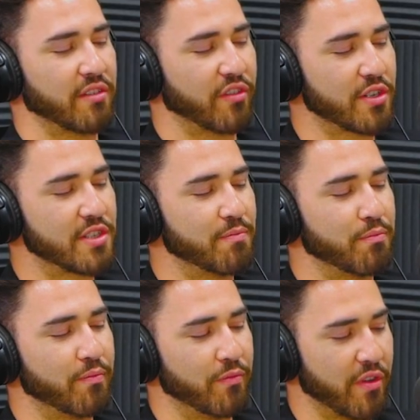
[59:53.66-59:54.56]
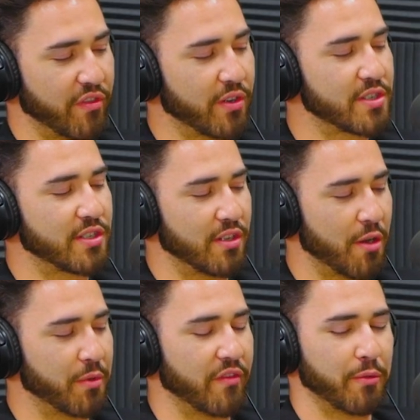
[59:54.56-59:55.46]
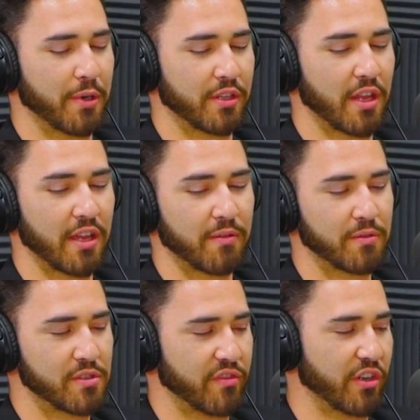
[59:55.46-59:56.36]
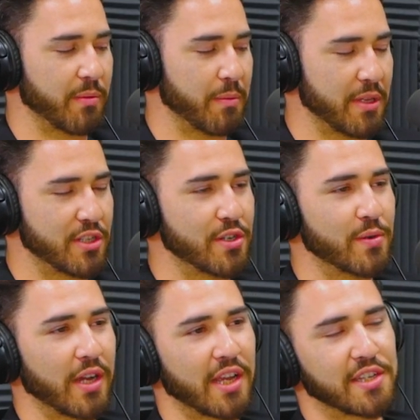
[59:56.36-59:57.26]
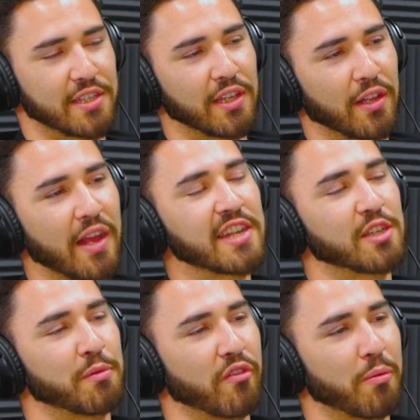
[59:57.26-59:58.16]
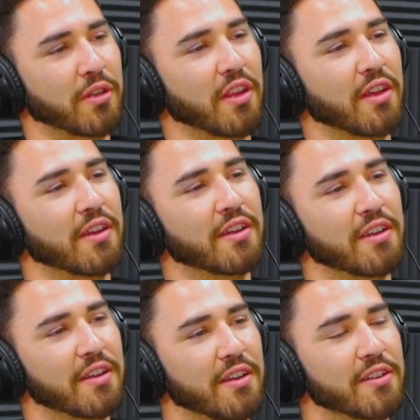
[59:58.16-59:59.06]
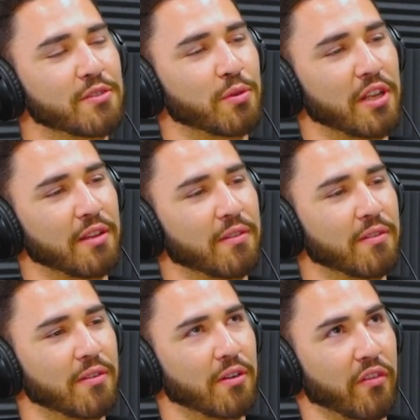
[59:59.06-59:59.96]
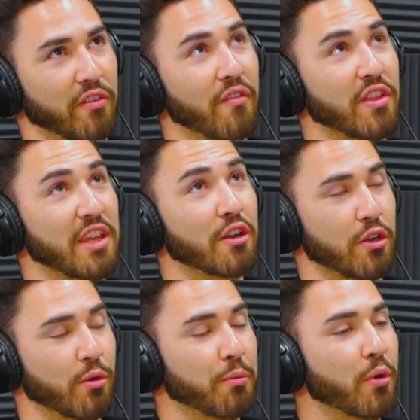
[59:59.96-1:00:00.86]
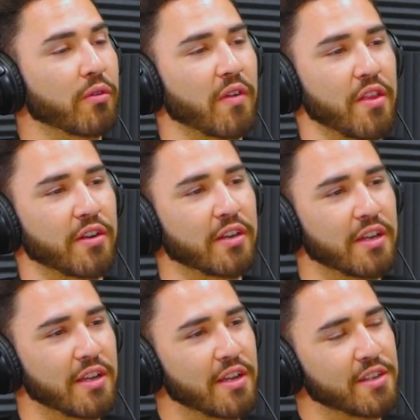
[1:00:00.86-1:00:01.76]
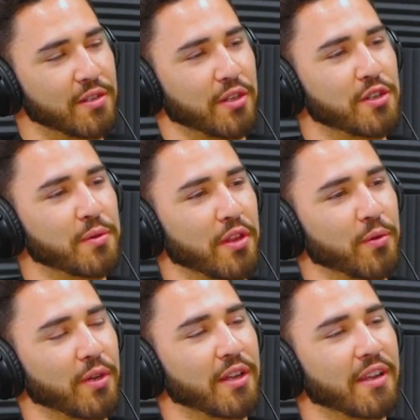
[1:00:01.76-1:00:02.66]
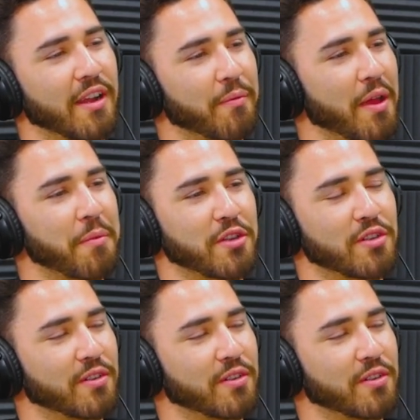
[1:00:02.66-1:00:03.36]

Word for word: like the first the first number of your birthday. So for him, it'd be two, I guess, and then the last number of your birthday, twenty or of the year you were born, rather. So the two and the three. I'm, I'm not